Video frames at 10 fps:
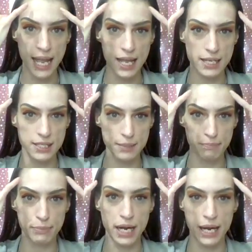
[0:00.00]
and
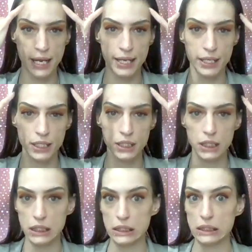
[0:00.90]
my
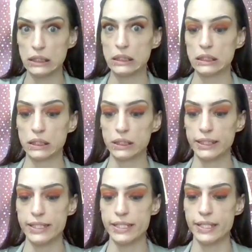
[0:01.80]

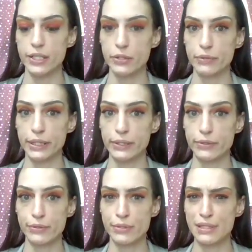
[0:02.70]
early set on
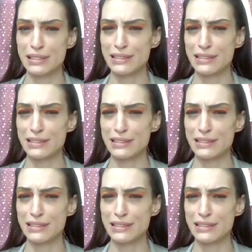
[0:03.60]
wrinkles.